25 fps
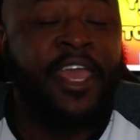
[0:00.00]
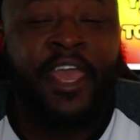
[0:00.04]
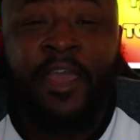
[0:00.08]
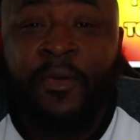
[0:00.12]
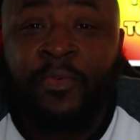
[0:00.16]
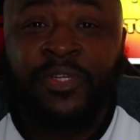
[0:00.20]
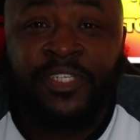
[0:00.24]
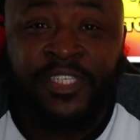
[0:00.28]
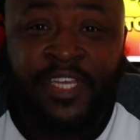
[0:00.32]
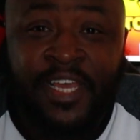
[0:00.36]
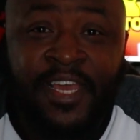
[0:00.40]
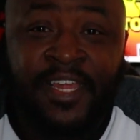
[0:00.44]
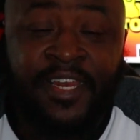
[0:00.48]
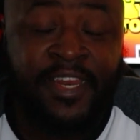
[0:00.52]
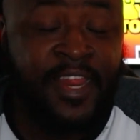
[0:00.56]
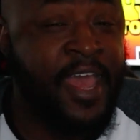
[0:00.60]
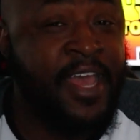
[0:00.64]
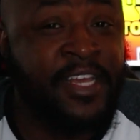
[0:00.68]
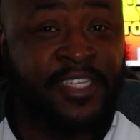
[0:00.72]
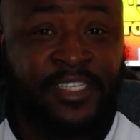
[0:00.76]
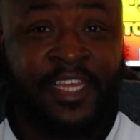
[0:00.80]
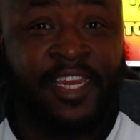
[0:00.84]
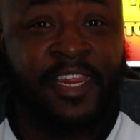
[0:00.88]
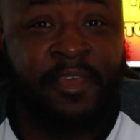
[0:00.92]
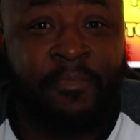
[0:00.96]
it was hitting.
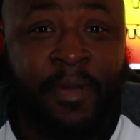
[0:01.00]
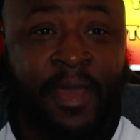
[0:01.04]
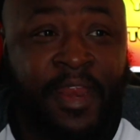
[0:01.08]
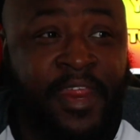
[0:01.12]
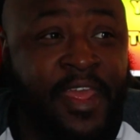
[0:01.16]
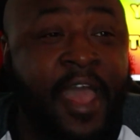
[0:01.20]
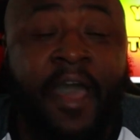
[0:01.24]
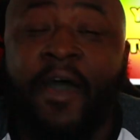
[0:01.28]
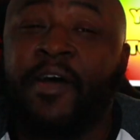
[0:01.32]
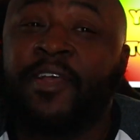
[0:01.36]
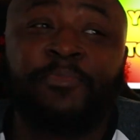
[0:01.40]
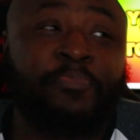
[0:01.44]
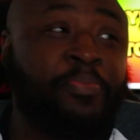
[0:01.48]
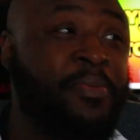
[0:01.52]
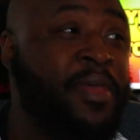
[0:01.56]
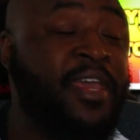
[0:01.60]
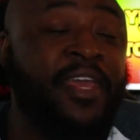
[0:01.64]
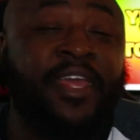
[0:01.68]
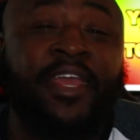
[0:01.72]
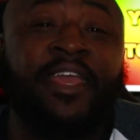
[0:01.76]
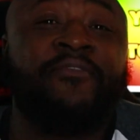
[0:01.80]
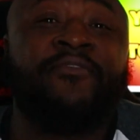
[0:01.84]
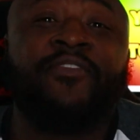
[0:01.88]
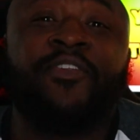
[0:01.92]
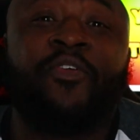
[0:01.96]
Ask anybody. I was
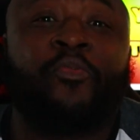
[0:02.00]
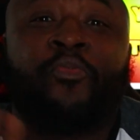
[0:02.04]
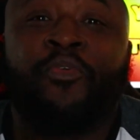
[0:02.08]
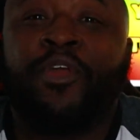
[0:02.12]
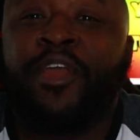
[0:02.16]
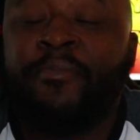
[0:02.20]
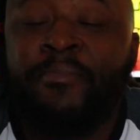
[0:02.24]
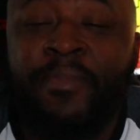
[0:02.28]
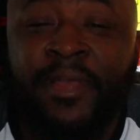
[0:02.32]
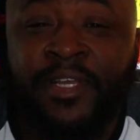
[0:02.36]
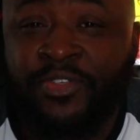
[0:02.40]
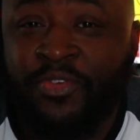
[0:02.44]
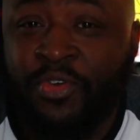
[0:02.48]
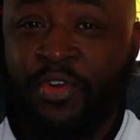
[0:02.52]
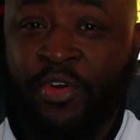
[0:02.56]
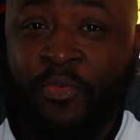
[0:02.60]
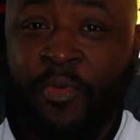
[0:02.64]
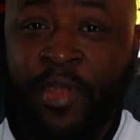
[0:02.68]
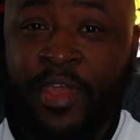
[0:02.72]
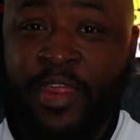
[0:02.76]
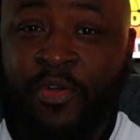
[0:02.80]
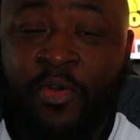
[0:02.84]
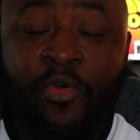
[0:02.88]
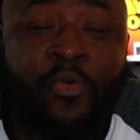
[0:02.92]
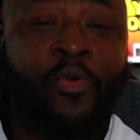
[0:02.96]
playing even a remix on the
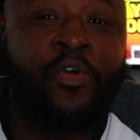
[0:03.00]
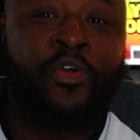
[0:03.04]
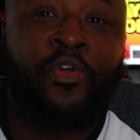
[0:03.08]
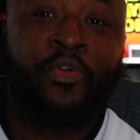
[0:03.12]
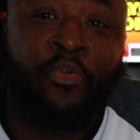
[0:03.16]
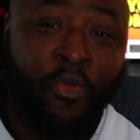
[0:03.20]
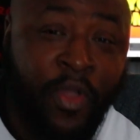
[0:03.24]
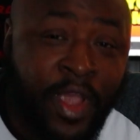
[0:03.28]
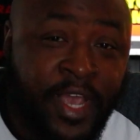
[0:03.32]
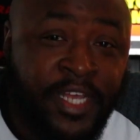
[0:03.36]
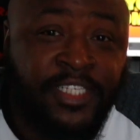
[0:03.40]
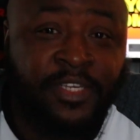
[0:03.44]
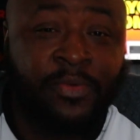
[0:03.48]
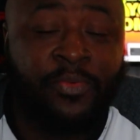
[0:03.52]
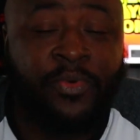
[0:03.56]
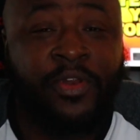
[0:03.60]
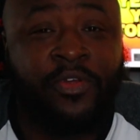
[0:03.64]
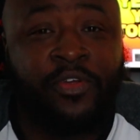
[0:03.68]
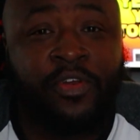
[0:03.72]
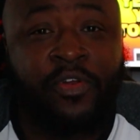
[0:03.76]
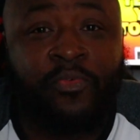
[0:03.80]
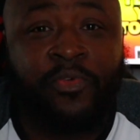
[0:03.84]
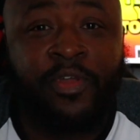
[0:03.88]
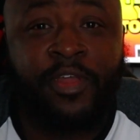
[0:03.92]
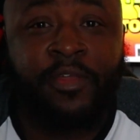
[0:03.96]
radio, going crazy with
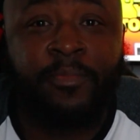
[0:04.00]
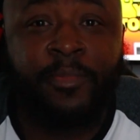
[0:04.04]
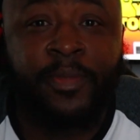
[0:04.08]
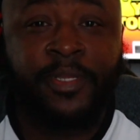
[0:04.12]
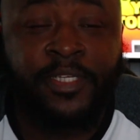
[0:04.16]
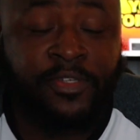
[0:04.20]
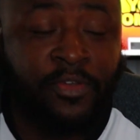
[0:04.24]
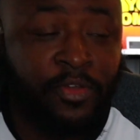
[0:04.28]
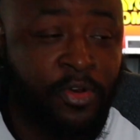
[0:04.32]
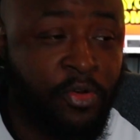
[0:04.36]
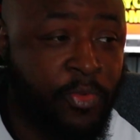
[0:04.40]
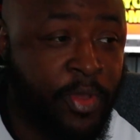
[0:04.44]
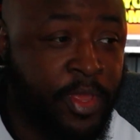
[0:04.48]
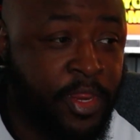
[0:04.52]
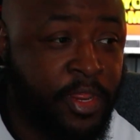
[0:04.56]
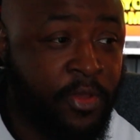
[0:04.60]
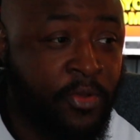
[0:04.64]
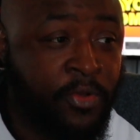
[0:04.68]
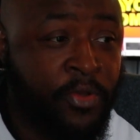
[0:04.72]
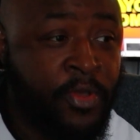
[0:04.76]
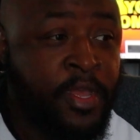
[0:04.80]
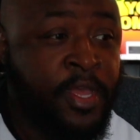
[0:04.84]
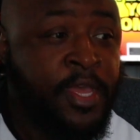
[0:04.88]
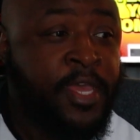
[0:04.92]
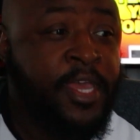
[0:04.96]
it on the remix on the
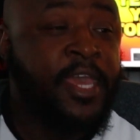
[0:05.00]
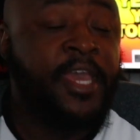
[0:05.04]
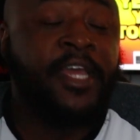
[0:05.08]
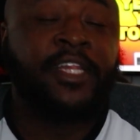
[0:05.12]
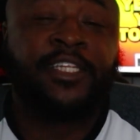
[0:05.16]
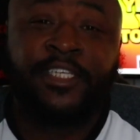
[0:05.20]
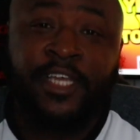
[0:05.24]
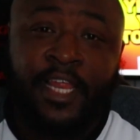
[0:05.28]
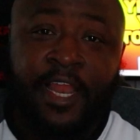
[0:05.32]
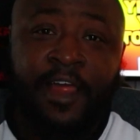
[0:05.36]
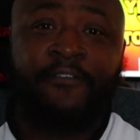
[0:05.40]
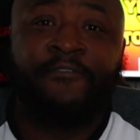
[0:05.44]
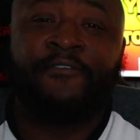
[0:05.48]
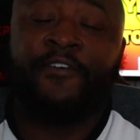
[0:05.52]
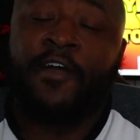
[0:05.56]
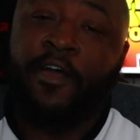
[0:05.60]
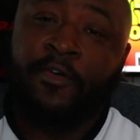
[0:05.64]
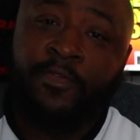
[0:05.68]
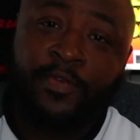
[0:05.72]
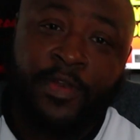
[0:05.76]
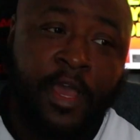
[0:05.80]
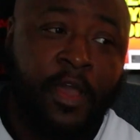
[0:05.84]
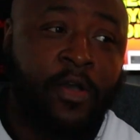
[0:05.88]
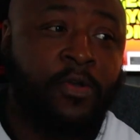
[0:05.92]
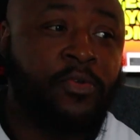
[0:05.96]
radio, until I
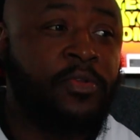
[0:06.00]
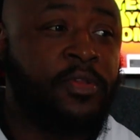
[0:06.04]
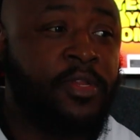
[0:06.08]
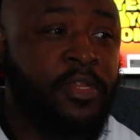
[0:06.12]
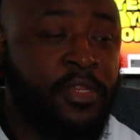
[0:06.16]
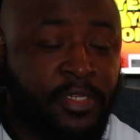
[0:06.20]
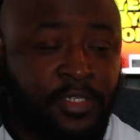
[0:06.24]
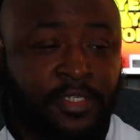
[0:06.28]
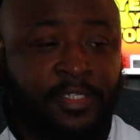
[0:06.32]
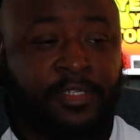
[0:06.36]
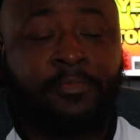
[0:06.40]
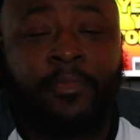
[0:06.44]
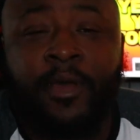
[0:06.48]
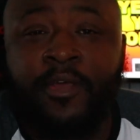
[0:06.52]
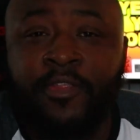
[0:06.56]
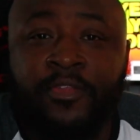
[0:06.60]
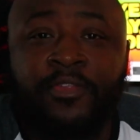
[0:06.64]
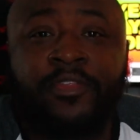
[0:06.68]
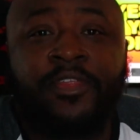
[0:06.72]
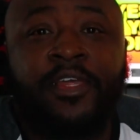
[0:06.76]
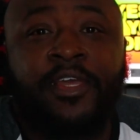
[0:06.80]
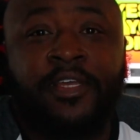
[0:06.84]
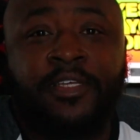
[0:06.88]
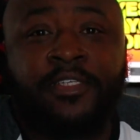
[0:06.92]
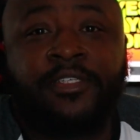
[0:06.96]
found out some other
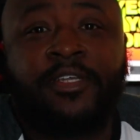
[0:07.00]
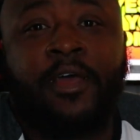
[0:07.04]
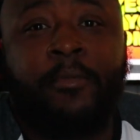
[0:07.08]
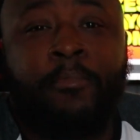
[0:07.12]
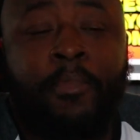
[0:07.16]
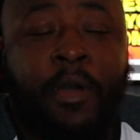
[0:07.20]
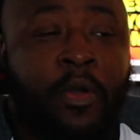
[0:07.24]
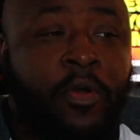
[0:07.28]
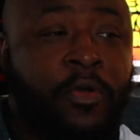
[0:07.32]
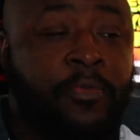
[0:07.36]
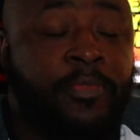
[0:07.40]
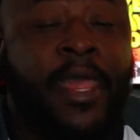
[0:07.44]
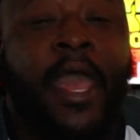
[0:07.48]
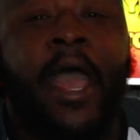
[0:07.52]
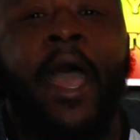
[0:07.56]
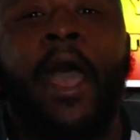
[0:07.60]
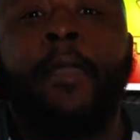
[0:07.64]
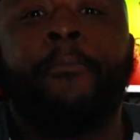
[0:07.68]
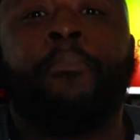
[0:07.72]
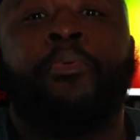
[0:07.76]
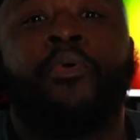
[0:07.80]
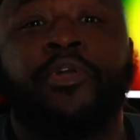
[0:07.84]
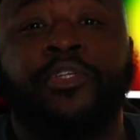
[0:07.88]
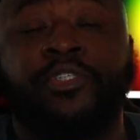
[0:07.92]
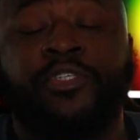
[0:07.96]
things about him that
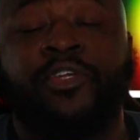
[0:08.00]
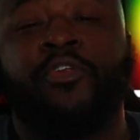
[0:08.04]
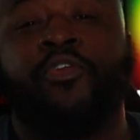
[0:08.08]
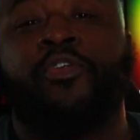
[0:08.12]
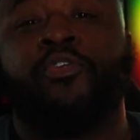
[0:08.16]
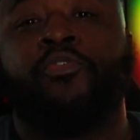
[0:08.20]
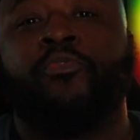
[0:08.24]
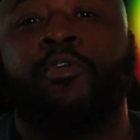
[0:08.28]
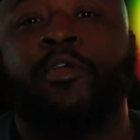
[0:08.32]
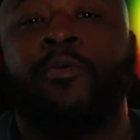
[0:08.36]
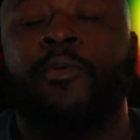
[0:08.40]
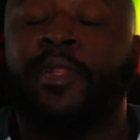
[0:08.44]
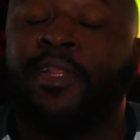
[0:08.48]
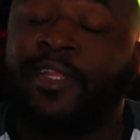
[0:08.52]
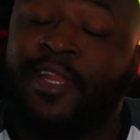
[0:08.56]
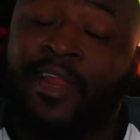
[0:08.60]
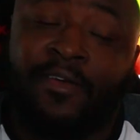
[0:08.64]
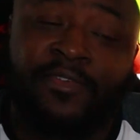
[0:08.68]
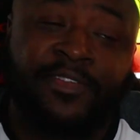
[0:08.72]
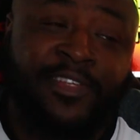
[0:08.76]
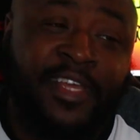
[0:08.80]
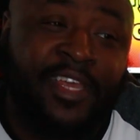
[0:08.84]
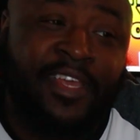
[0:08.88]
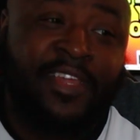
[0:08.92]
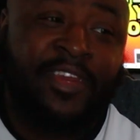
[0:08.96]
I personally don't agree with. And
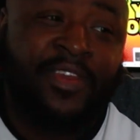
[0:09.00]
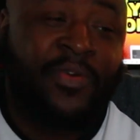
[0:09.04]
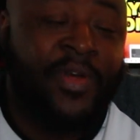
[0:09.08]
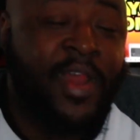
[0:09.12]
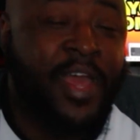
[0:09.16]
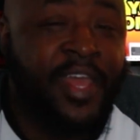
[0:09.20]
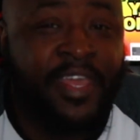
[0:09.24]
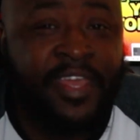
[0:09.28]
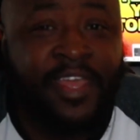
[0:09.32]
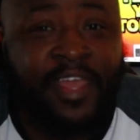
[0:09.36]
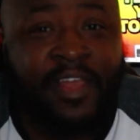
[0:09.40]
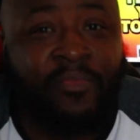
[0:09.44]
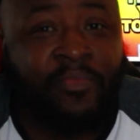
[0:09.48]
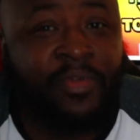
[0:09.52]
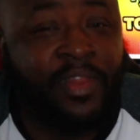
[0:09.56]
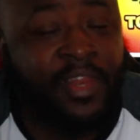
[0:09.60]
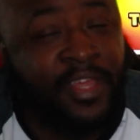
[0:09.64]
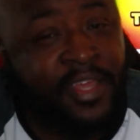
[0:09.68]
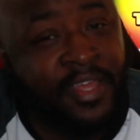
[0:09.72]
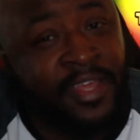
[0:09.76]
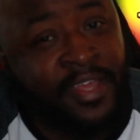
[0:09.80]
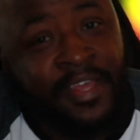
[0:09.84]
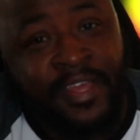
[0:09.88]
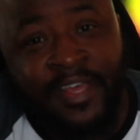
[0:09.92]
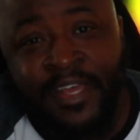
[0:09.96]
I was like, you know what, I can't
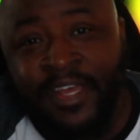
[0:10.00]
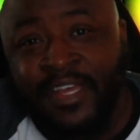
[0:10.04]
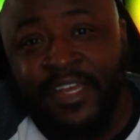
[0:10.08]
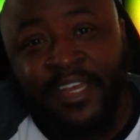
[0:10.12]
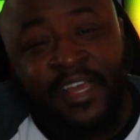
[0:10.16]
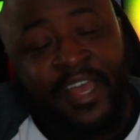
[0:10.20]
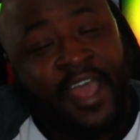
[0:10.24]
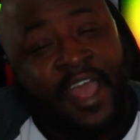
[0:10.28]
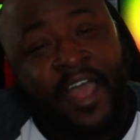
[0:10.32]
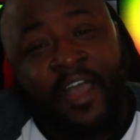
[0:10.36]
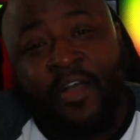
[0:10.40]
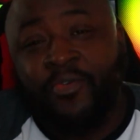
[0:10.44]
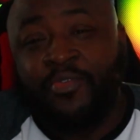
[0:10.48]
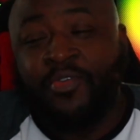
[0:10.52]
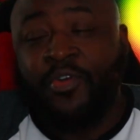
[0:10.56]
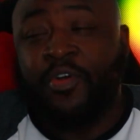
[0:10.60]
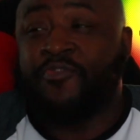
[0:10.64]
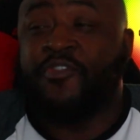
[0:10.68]
really, I don't